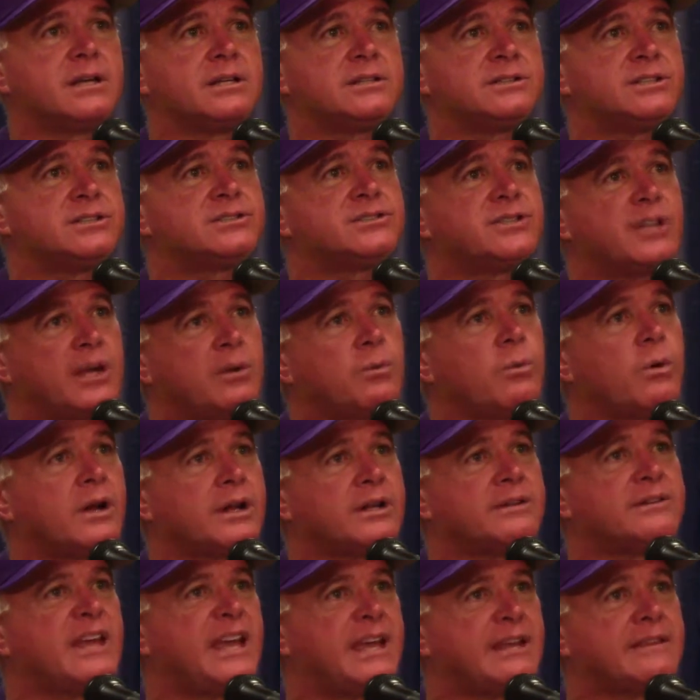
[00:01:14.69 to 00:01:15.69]
Just they want
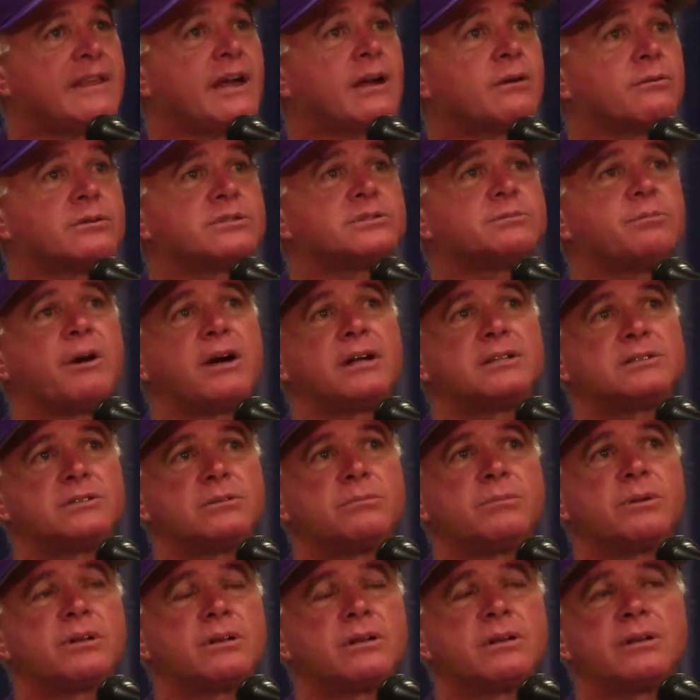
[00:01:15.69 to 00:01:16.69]
to take that
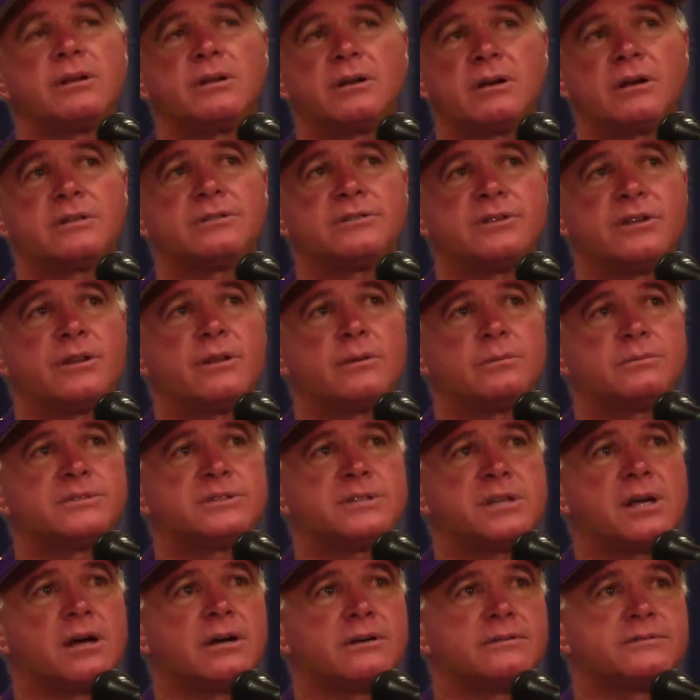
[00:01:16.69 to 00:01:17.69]
responsibility onto
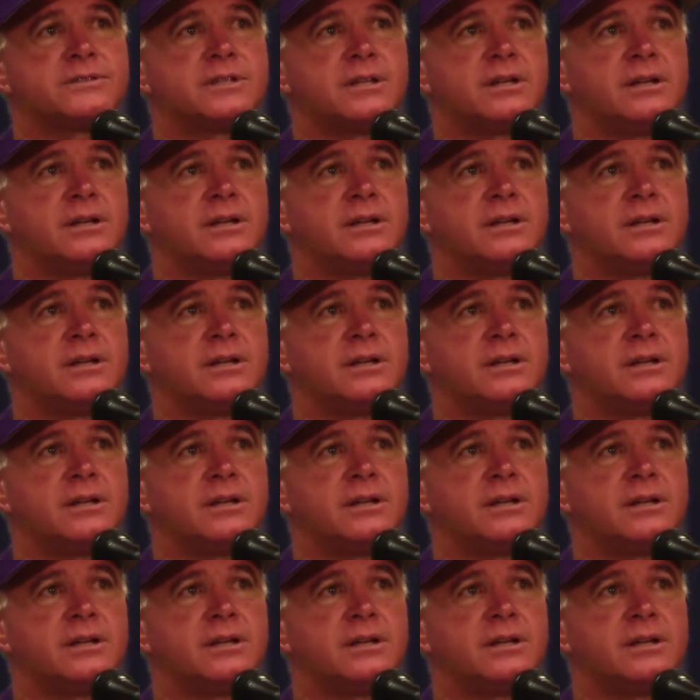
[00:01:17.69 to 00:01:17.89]
themselves.